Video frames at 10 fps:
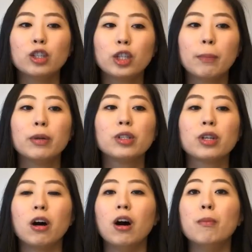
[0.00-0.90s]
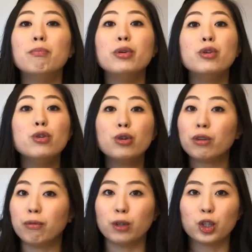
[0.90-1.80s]
shepherds saw a
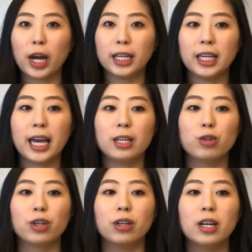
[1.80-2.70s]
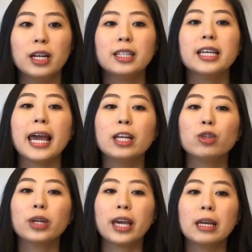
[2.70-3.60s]
beautiful shining angel. The
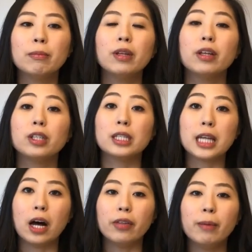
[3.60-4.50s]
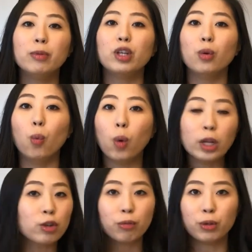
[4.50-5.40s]
angel came to tell them the
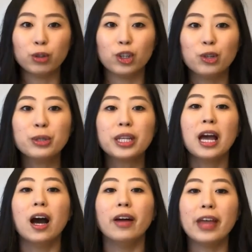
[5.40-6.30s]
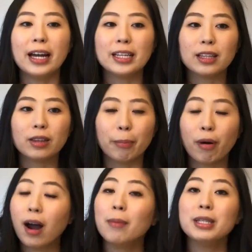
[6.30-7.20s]
wonderful news that the
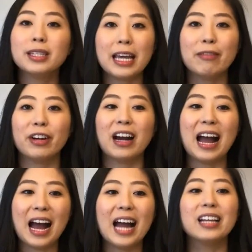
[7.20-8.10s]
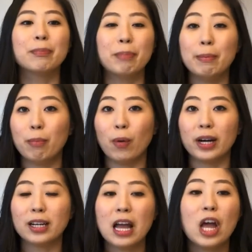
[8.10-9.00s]
promised Savior had been born.
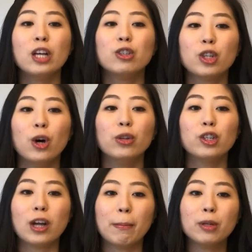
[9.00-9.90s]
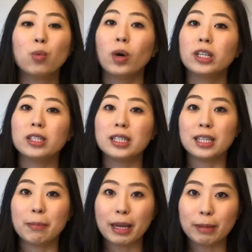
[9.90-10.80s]
So the shepherds wanted to
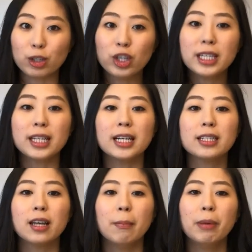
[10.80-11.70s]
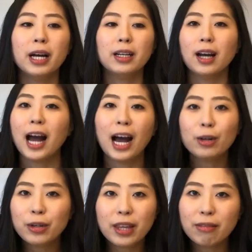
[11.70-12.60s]
see baby Jesus, but how
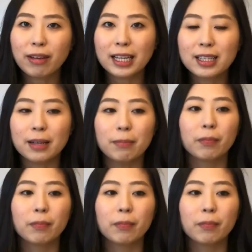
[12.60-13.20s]
could they find him?